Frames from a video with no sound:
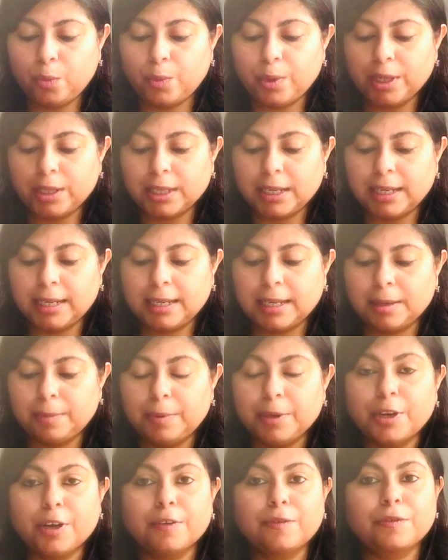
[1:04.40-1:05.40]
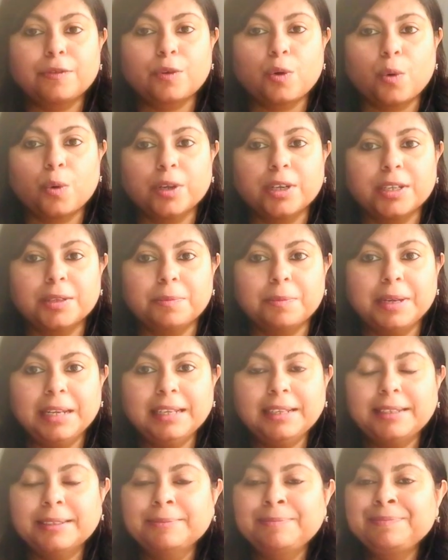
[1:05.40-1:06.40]
with a little bit of coconut
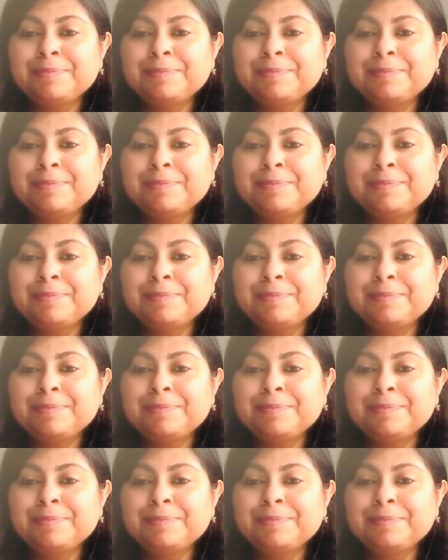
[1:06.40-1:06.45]
milk.